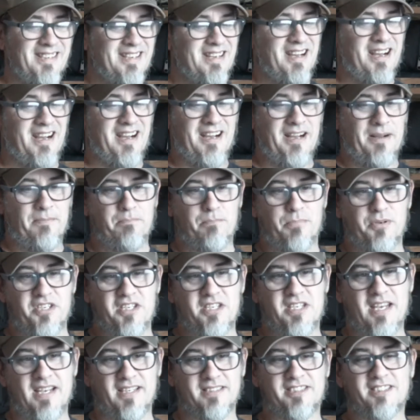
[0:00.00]
But
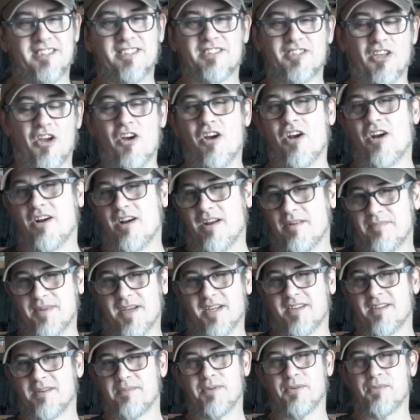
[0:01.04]
chances are I'm
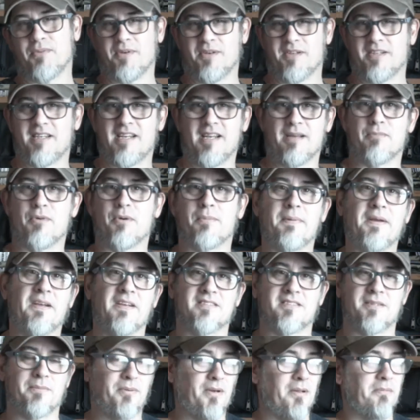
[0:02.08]
not going to be wearing camo
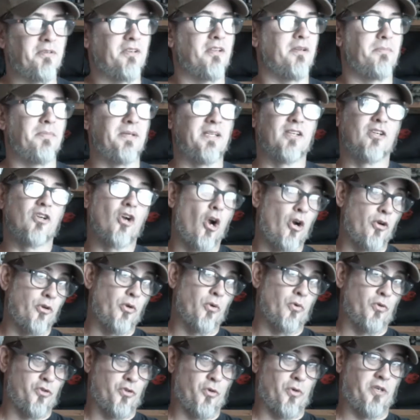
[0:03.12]
pants. I'm probably going to be in
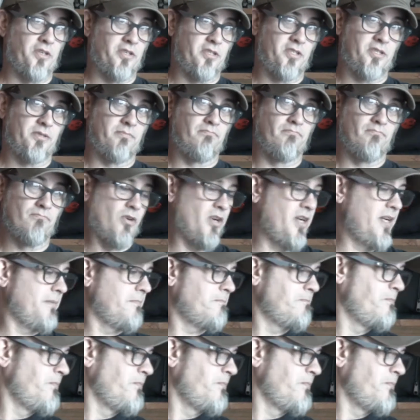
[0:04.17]
cargo shorts, right?